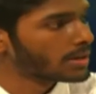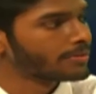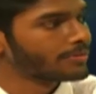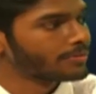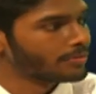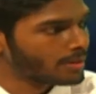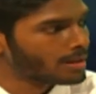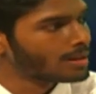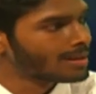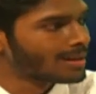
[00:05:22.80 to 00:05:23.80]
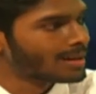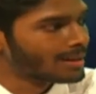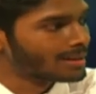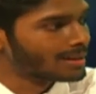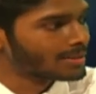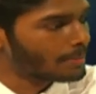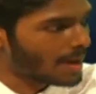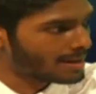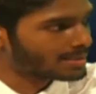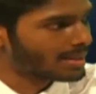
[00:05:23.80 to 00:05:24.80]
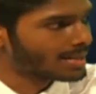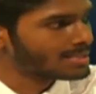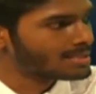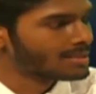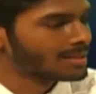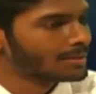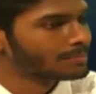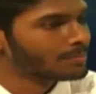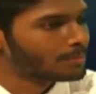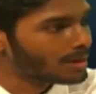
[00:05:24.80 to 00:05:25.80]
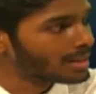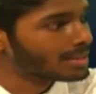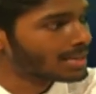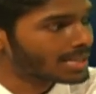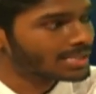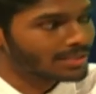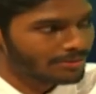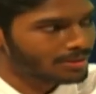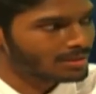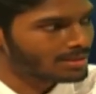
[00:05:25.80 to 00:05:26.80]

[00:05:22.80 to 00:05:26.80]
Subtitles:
if the parasite breed is different?